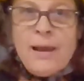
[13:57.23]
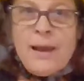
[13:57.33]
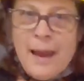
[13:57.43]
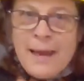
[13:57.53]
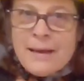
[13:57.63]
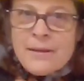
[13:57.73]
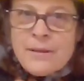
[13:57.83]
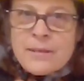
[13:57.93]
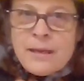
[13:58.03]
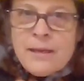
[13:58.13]
and the
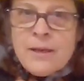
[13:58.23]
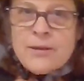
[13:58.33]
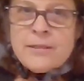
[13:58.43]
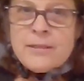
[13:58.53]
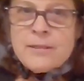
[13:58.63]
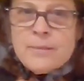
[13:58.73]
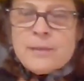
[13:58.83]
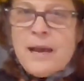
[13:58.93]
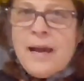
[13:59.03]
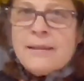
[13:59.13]
secondary systems
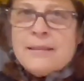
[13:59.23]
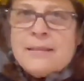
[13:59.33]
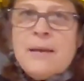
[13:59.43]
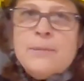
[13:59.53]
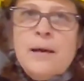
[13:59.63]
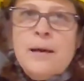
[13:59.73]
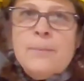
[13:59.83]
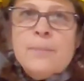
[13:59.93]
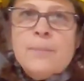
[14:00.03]
at the same time.